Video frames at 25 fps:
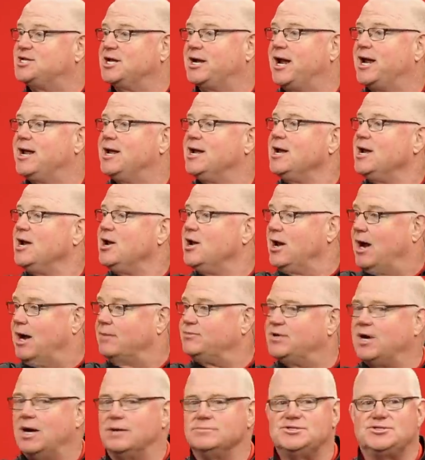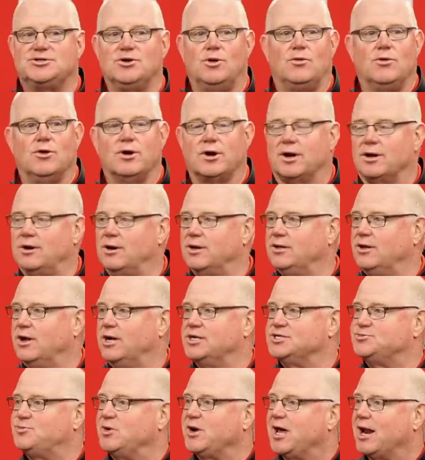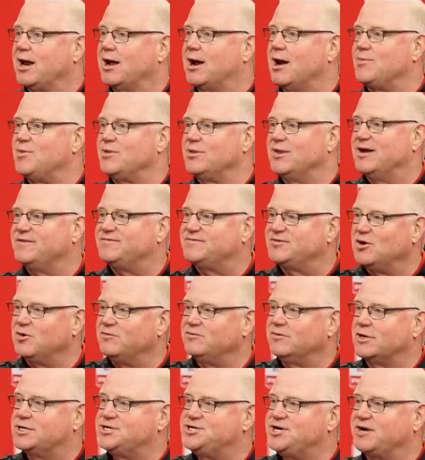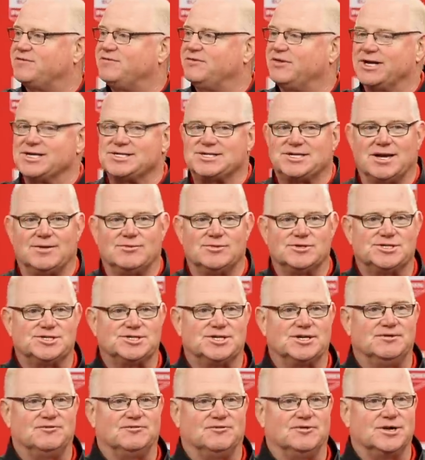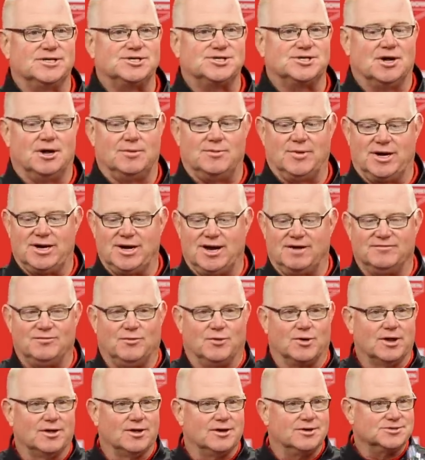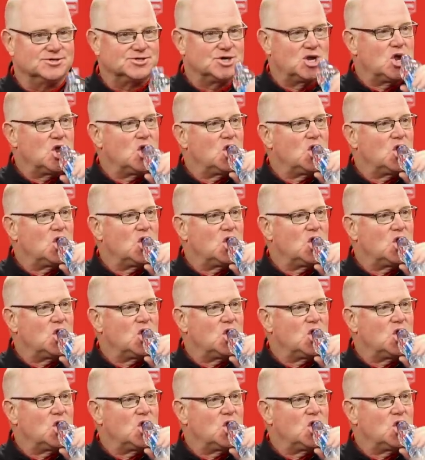today. I'm still working on lunch. We got a couple leftover Chick-fil-A sandwiches in the fridge, though. I might have one of those.